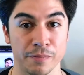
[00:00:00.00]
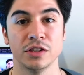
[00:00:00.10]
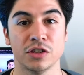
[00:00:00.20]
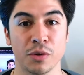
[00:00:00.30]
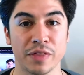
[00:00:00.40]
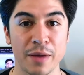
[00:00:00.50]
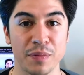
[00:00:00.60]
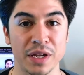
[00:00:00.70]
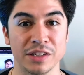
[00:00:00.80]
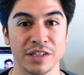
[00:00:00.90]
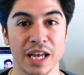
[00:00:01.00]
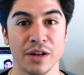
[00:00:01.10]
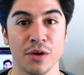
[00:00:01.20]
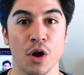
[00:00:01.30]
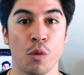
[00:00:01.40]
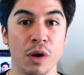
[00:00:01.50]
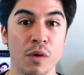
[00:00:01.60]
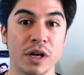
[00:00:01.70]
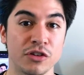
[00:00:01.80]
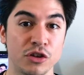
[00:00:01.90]
So with that being said, we
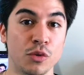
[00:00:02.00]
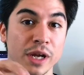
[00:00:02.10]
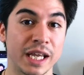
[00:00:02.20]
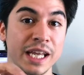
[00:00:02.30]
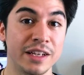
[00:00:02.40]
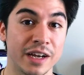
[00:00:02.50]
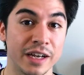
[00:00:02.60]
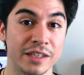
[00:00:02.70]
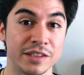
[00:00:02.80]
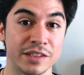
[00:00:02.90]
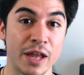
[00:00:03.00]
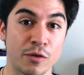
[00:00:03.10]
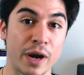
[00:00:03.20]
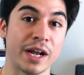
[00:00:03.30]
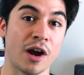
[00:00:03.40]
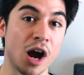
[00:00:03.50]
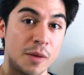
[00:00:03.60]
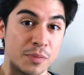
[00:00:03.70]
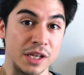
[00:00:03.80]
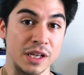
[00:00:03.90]
want to do what he does and write
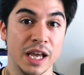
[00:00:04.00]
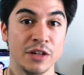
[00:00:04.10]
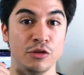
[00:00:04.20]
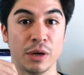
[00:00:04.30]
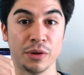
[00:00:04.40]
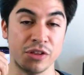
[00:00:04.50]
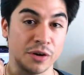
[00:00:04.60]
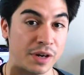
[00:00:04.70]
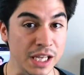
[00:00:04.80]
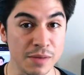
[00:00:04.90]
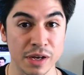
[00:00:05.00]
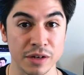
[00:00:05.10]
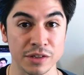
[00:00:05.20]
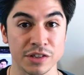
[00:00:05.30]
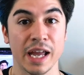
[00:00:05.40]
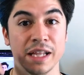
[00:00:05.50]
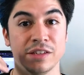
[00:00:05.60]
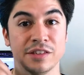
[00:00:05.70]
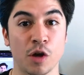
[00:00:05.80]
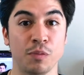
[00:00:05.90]
copy and do that within our emails and
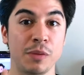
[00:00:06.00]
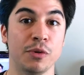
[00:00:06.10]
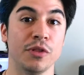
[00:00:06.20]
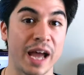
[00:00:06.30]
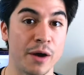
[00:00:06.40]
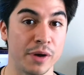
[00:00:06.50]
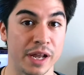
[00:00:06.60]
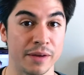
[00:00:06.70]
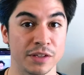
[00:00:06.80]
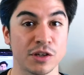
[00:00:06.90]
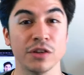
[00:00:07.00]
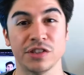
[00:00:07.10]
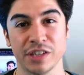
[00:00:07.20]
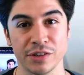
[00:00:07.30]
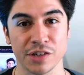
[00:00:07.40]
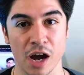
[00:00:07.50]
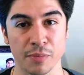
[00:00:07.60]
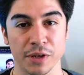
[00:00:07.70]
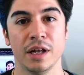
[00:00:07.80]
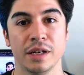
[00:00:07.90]
sell people that way. It's called sales
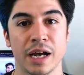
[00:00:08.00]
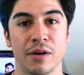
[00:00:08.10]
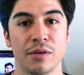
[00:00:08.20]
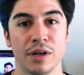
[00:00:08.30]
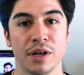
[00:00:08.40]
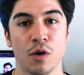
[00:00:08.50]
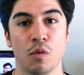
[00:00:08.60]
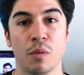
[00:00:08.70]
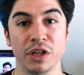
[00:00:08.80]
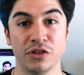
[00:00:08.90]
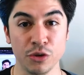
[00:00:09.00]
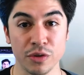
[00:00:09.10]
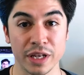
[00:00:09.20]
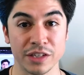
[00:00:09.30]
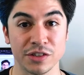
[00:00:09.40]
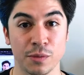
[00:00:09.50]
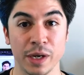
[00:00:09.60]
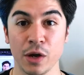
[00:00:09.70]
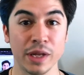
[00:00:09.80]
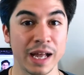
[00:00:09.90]
copy. Now, when we do this, we
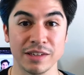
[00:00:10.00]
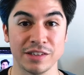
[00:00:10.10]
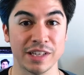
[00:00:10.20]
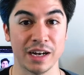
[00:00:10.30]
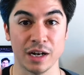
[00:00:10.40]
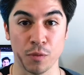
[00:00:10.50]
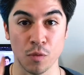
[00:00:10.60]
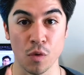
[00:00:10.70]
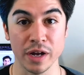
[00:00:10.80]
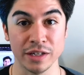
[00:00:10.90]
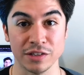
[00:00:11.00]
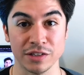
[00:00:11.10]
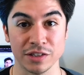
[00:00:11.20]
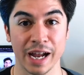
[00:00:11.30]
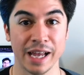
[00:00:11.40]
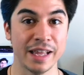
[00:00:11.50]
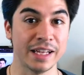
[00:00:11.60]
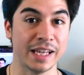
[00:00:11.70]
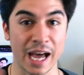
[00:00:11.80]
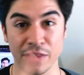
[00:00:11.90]
only have to set it up once and then
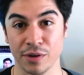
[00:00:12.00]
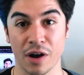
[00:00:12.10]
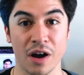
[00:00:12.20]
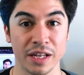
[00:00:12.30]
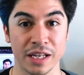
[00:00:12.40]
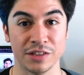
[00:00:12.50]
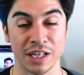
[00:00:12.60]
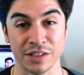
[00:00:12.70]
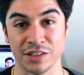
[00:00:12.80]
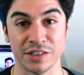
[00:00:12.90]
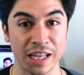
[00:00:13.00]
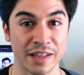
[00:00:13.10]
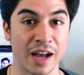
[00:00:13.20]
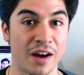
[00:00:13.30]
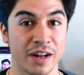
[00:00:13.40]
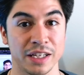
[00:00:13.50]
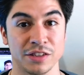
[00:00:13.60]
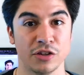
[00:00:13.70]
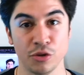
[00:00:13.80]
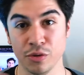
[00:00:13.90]
gather an audience and send that audience
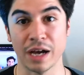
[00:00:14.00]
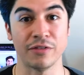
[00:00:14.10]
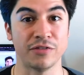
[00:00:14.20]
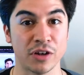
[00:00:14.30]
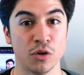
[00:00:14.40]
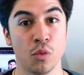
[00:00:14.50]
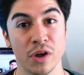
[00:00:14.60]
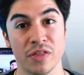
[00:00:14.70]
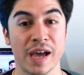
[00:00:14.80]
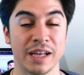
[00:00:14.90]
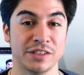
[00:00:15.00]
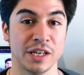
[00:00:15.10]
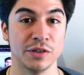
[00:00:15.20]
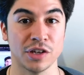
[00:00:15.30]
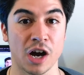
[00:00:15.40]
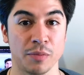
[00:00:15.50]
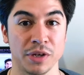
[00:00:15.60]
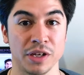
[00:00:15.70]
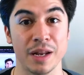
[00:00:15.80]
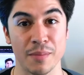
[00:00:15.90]
to that funnel with that sales
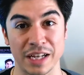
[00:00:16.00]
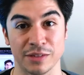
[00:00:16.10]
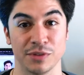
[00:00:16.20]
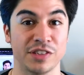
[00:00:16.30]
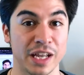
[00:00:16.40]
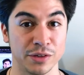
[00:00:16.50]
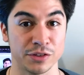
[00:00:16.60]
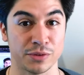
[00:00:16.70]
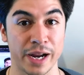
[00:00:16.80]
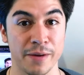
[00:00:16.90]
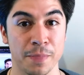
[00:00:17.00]
copy and make some sales, right?